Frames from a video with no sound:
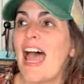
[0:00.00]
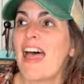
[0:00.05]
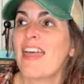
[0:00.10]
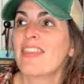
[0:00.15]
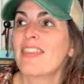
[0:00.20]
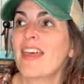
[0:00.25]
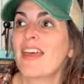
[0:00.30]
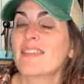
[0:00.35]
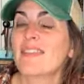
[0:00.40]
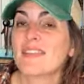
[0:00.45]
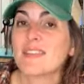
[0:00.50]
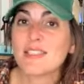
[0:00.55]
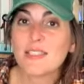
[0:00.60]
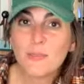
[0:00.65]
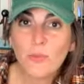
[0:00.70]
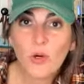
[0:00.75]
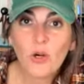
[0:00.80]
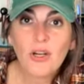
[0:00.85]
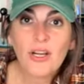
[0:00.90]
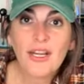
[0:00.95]
And then this
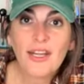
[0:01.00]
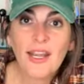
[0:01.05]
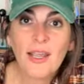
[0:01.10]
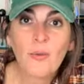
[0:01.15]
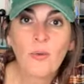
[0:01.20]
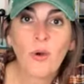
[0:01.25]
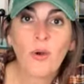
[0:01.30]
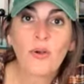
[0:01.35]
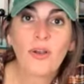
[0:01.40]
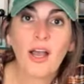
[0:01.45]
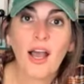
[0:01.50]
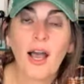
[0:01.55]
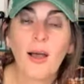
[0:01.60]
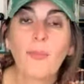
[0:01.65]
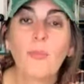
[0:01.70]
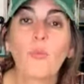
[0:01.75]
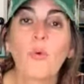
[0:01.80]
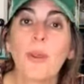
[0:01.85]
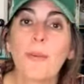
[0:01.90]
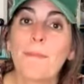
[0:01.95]
morning I woke up,
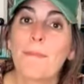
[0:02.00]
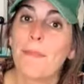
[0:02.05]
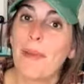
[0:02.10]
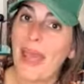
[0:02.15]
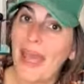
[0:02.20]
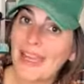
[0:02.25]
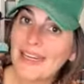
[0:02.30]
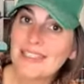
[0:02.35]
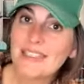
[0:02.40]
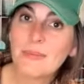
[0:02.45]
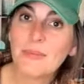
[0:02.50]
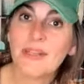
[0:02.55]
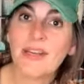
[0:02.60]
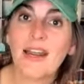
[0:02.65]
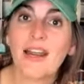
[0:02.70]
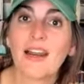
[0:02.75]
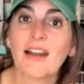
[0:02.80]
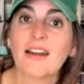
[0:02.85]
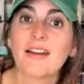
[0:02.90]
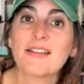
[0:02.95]
went back to
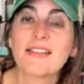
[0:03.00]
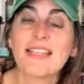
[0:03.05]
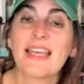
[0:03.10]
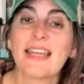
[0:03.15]
Menards,